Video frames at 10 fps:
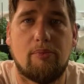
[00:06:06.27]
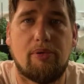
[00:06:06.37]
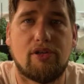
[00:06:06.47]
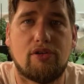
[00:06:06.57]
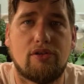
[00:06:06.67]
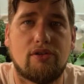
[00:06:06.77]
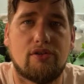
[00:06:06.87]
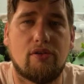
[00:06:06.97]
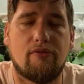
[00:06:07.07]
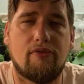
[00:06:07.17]
pigeons and
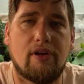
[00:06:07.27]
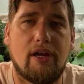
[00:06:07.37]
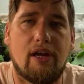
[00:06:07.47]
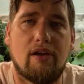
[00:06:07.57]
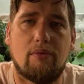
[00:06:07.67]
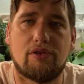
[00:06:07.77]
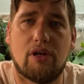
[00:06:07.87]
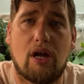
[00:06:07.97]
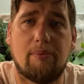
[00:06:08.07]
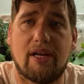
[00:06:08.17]
stuff, which
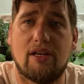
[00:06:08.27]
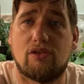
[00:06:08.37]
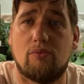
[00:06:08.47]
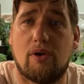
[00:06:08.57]
I'll be getting some